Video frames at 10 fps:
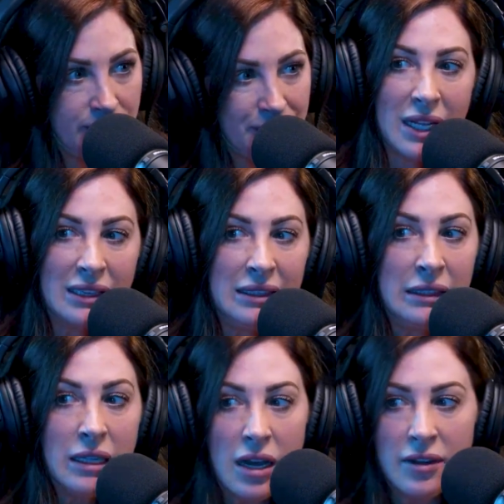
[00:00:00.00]
But what I
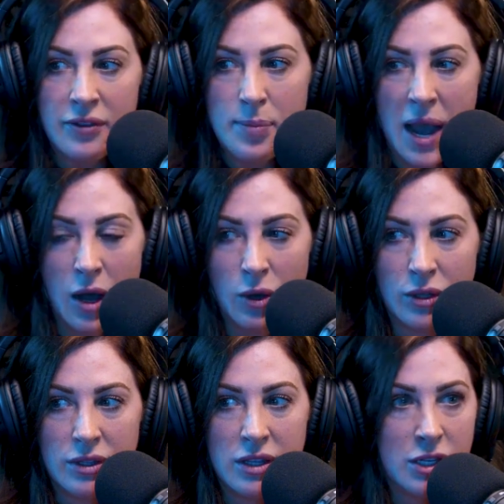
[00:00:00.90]
love
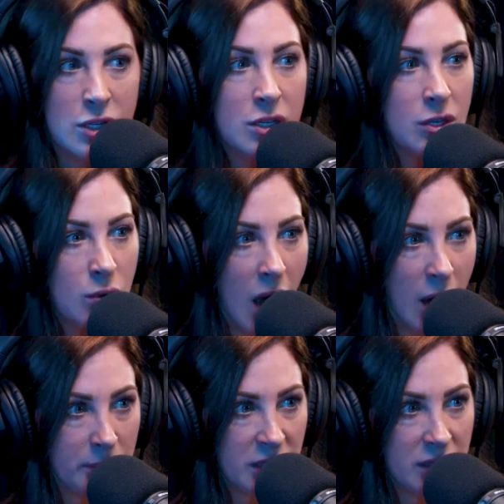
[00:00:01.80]
about the new
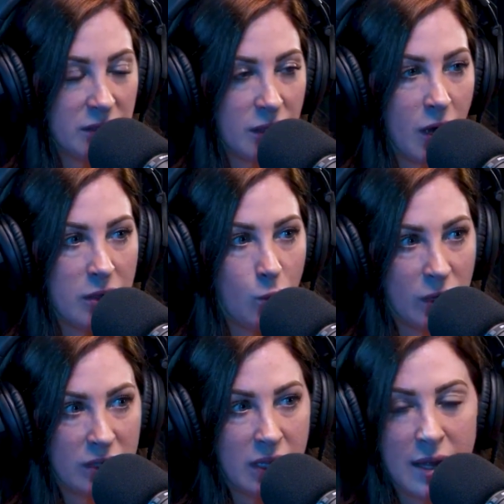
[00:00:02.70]
options on the
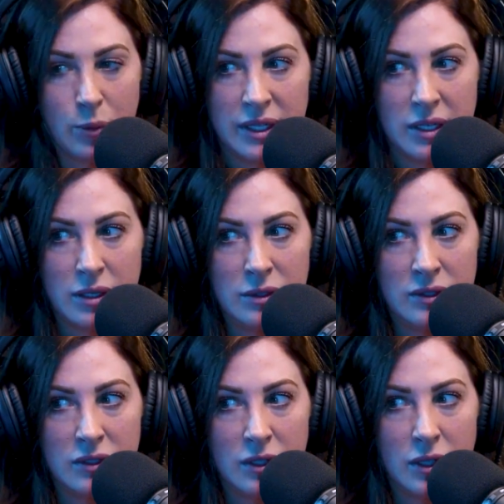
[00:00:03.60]
wood-clad
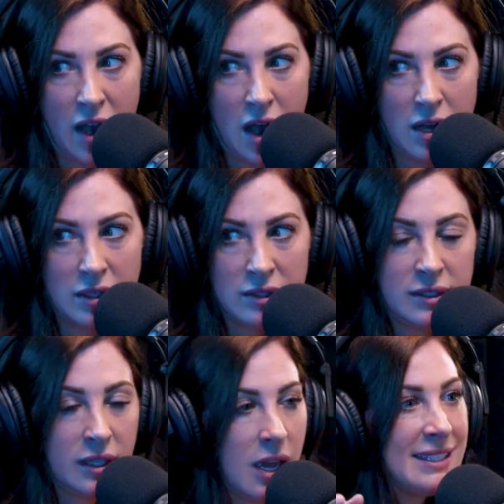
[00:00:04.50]
windows, on the
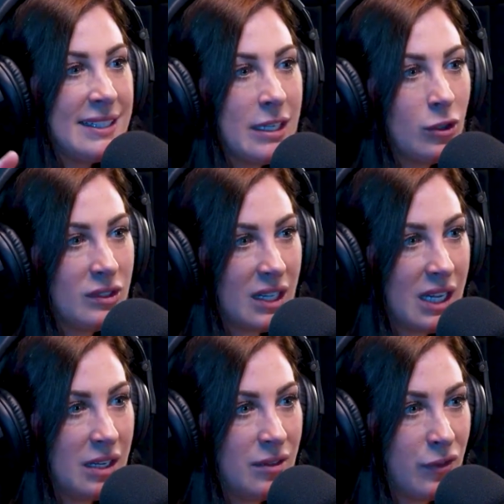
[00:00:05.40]
hungs, they tilt
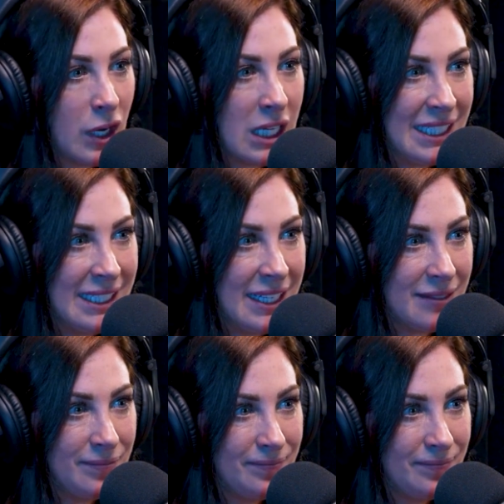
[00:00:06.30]
in for cleaning.